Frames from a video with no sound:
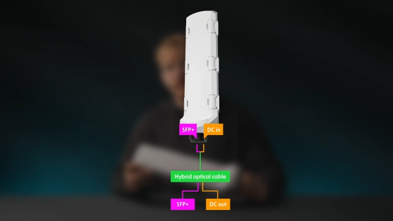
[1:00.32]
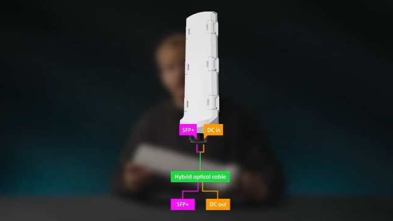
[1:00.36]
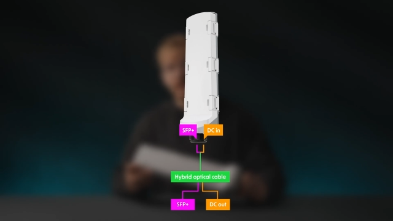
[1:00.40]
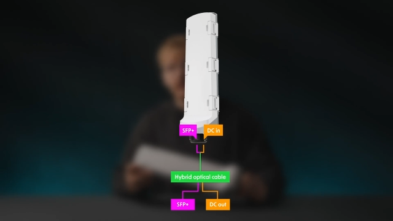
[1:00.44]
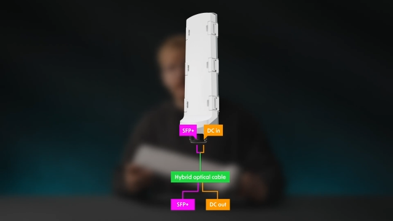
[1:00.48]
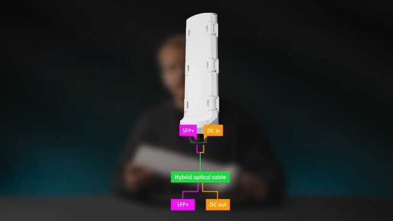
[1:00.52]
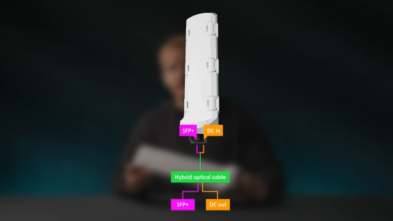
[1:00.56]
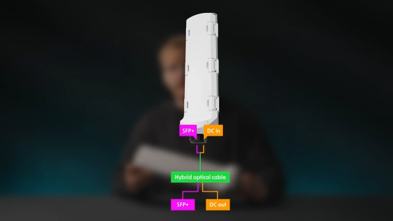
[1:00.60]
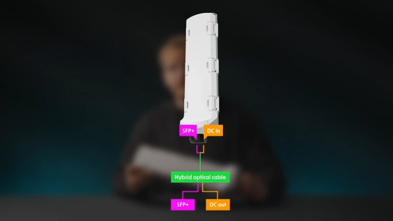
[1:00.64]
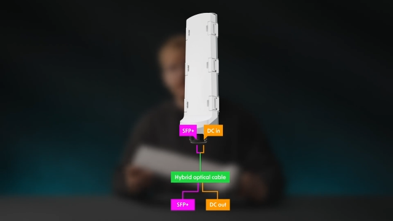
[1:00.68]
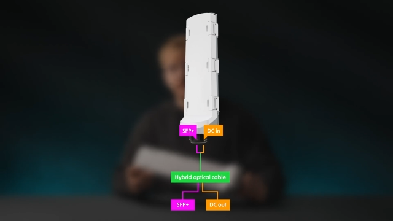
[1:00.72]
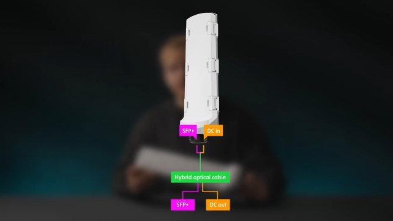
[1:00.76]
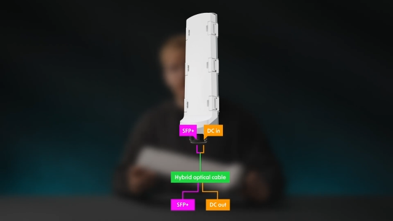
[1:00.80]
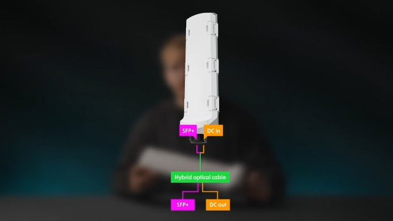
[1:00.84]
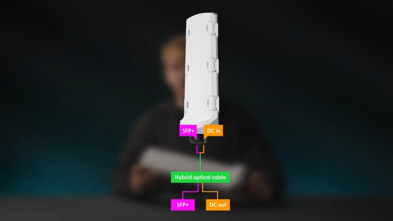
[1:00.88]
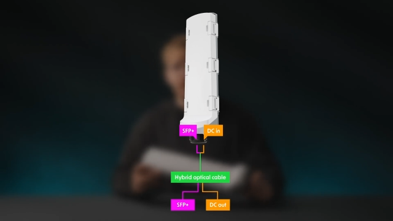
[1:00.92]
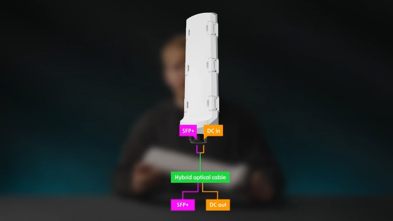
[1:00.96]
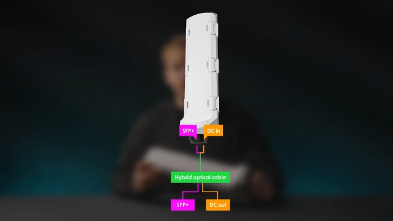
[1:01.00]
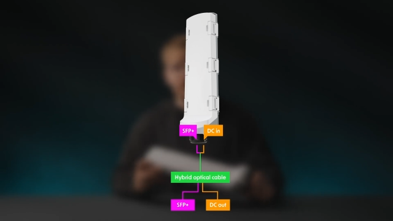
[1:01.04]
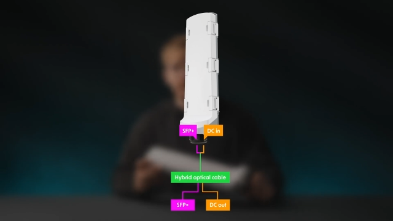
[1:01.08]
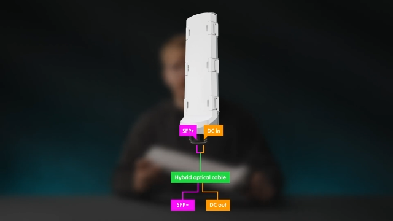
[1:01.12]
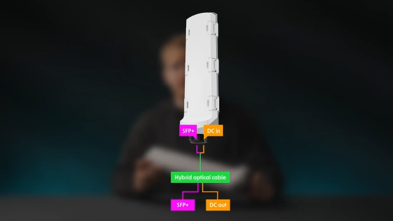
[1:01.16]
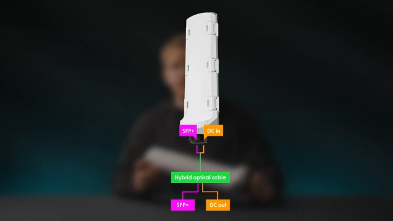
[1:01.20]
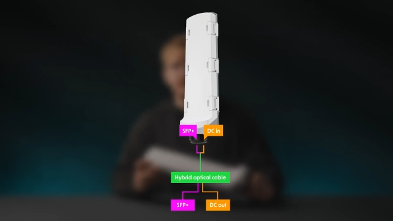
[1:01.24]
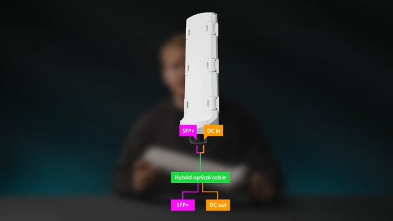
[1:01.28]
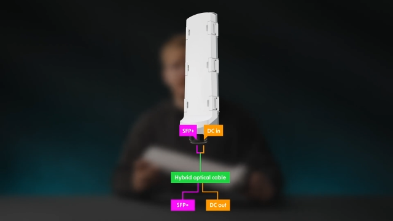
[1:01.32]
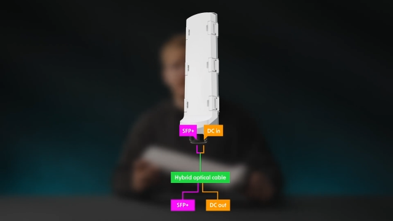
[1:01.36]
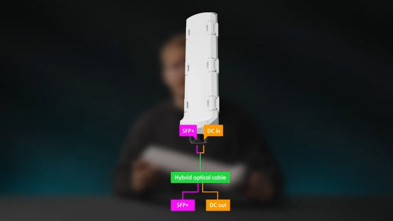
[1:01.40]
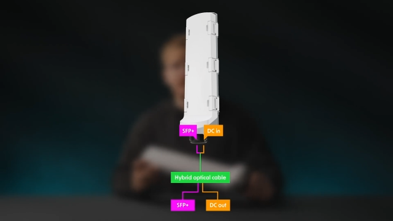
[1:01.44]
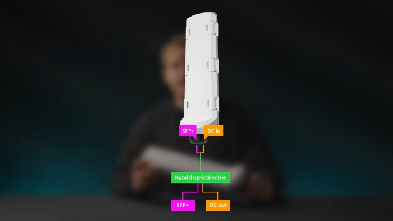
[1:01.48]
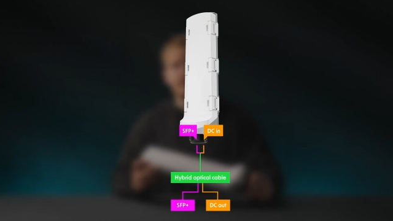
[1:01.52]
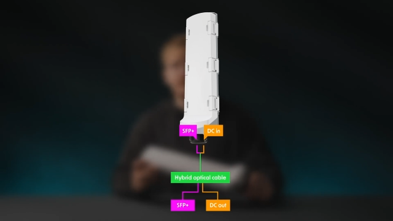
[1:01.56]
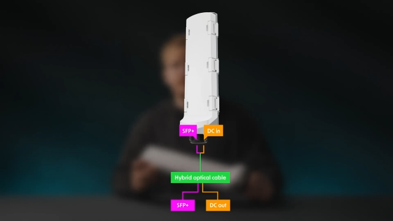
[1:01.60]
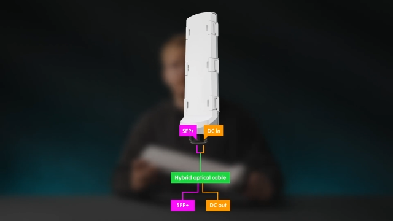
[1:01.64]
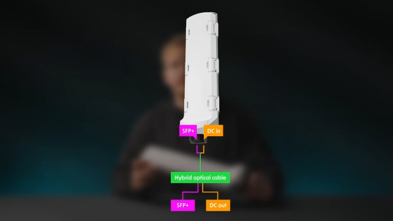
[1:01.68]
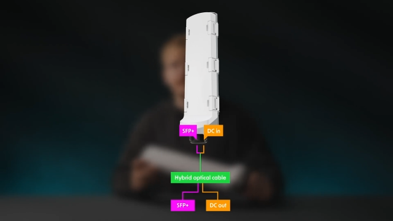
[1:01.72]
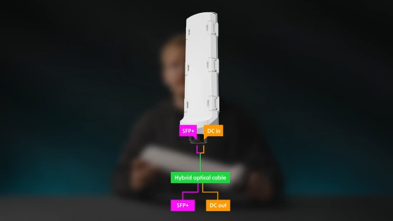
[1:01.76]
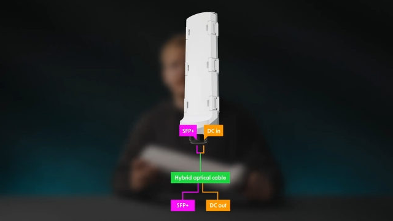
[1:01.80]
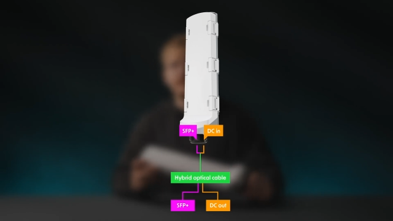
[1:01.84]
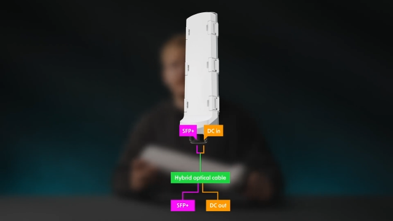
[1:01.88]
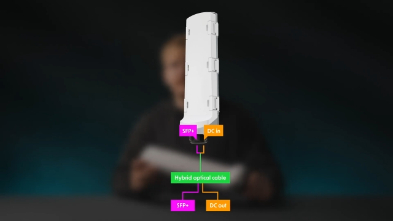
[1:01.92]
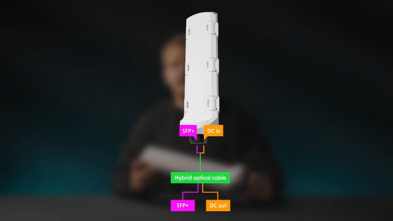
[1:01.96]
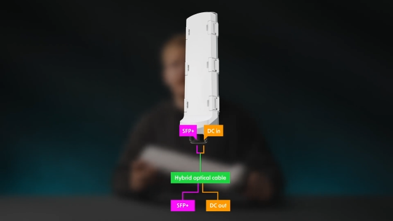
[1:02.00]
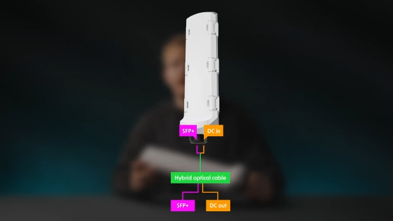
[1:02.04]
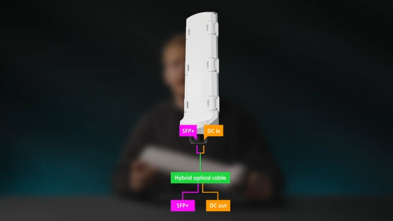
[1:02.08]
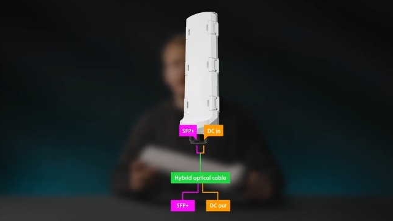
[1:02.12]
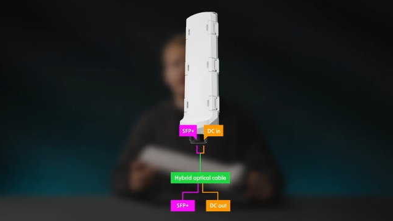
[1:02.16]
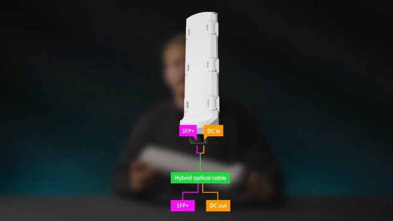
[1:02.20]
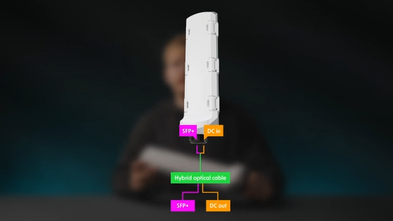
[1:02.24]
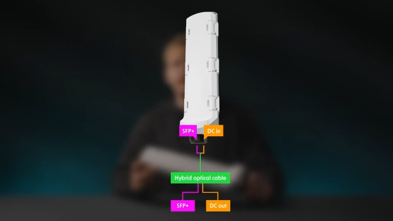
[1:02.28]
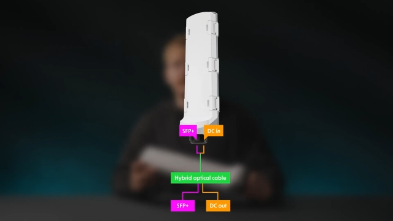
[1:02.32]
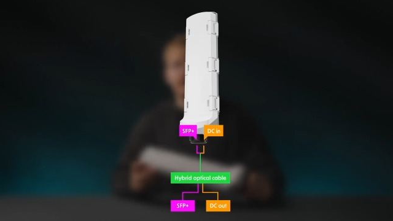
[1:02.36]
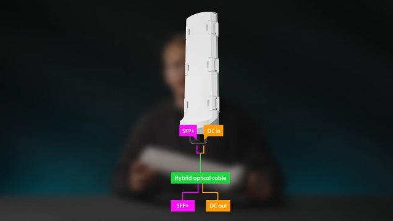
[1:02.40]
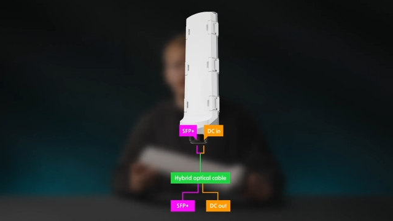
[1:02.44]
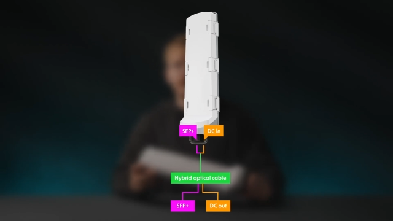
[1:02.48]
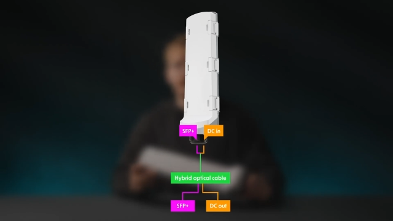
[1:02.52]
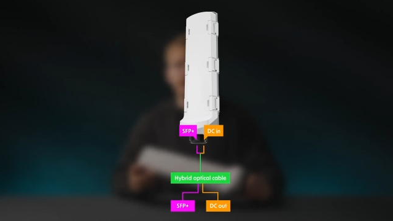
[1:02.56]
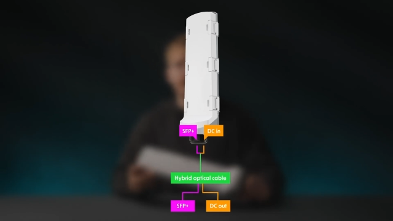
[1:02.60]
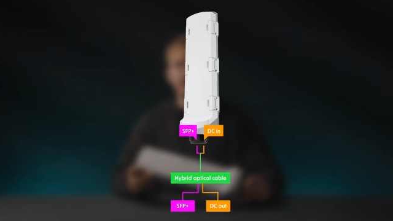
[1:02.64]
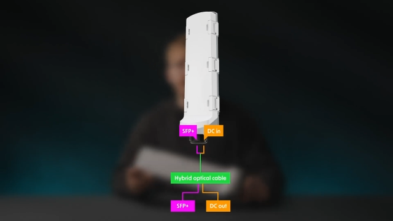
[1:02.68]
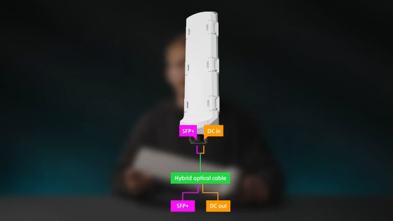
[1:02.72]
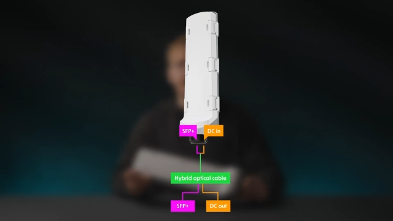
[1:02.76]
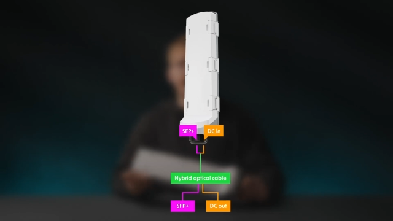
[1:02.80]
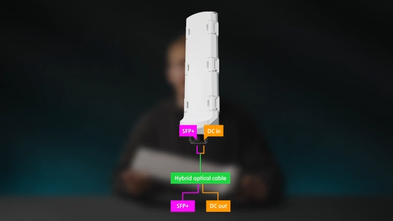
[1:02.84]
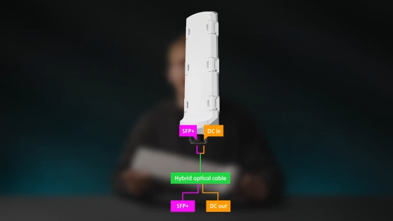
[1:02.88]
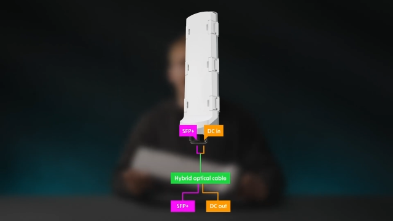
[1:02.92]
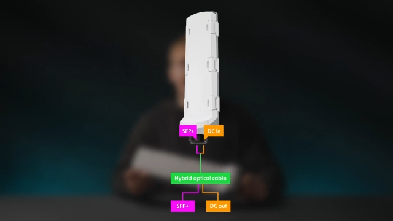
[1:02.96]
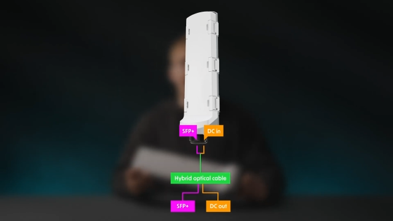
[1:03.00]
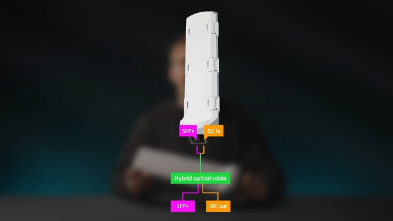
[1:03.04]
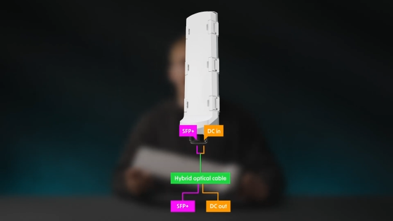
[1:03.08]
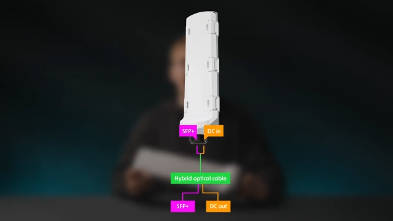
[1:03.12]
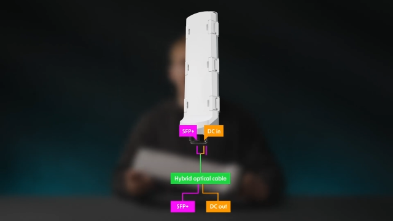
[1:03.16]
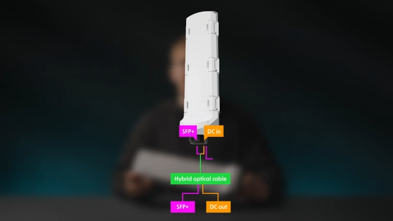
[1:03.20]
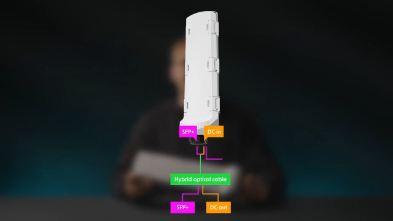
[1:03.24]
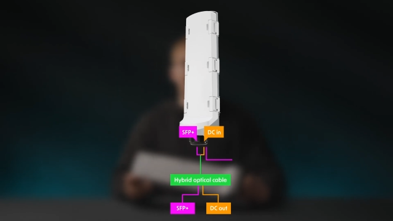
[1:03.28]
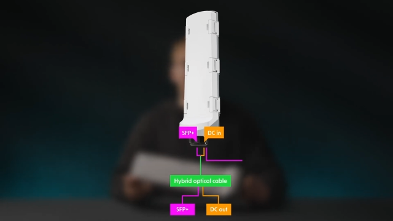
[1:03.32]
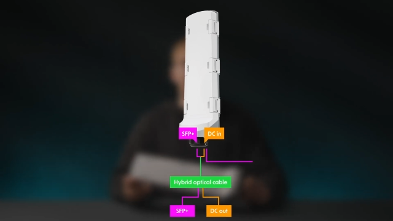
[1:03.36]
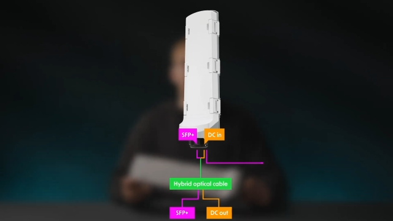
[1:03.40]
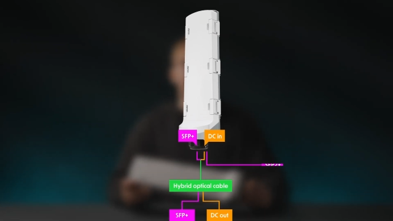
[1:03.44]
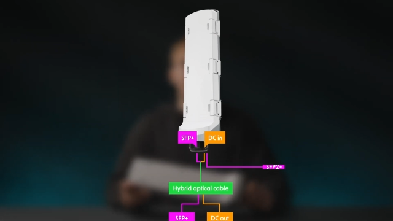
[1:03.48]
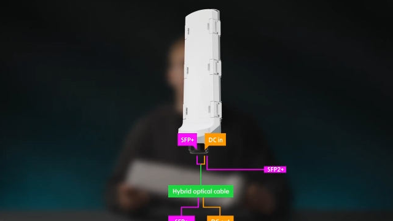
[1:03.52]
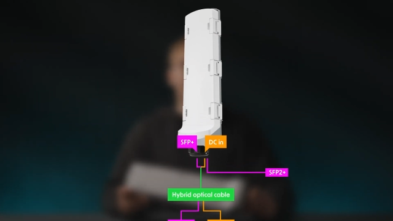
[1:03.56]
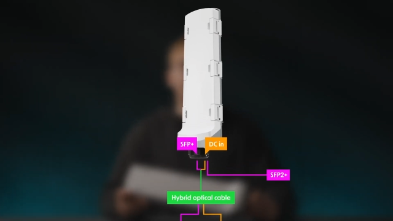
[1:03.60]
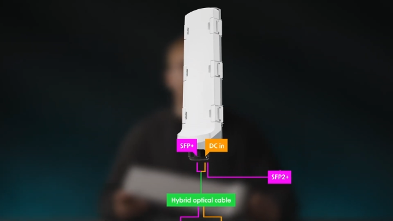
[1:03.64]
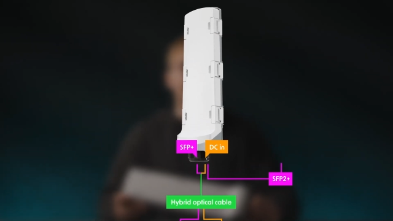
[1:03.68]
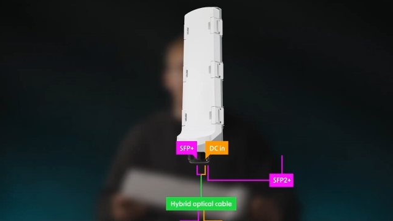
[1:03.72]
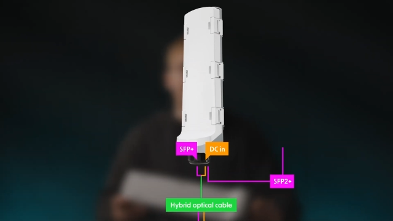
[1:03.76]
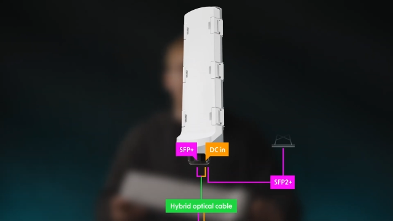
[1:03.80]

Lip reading: (no speaker visible)